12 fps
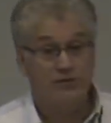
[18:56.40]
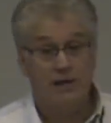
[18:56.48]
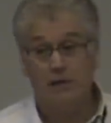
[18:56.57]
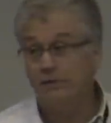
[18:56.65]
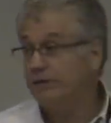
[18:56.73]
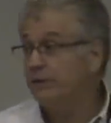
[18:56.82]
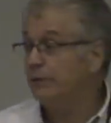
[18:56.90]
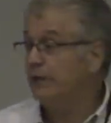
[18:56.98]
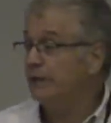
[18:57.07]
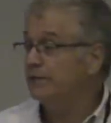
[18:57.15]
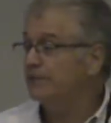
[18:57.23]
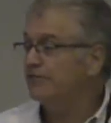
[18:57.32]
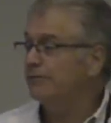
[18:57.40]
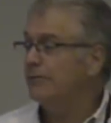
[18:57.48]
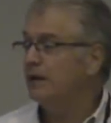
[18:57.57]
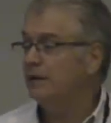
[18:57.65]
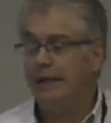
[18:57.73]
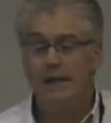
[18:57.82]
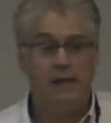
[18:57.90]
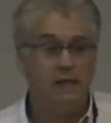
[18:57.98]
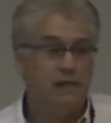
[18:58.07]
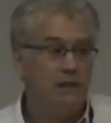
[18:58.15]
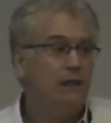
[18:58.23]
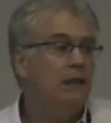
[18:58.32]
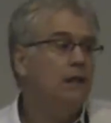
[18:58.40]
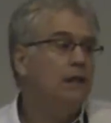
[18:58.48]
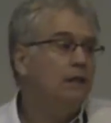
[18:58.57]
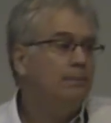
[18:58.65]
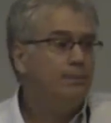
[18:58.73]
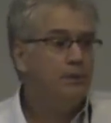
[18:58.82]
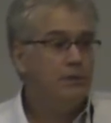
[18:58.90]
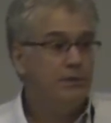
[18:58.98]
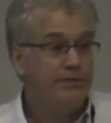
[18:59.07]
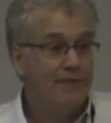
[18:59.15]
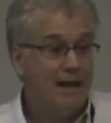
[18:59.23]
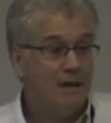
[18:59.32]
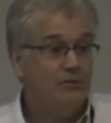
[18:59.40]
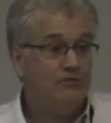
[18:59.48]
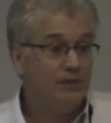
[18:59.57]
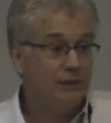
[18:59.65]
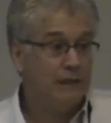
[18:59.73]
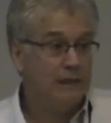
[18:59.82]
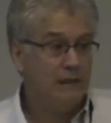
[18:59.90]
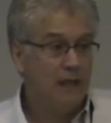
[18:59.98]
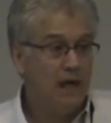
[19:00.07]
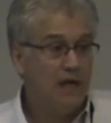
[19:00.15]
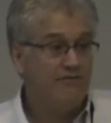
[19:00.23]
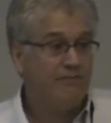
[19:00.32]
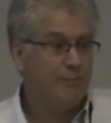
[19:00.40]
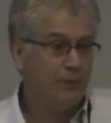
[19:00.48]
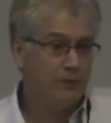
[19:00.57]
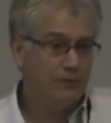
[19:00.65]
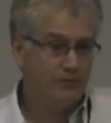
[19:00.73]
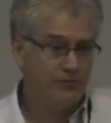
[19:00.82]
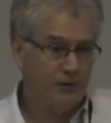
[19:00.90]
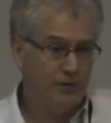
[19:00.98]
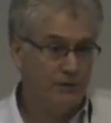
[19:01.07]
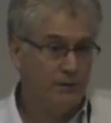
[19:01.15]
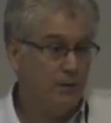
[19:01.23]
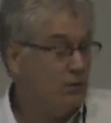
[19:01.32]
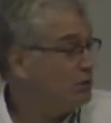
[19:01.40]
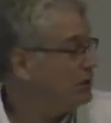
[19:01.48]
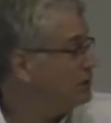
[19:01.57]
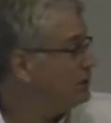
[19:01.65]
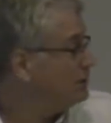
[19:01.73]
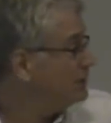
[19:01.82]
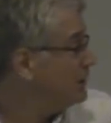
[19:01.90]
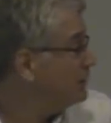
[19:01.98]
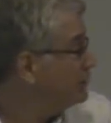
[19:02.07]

mortality rate of about 80 per thousand live births in the lower income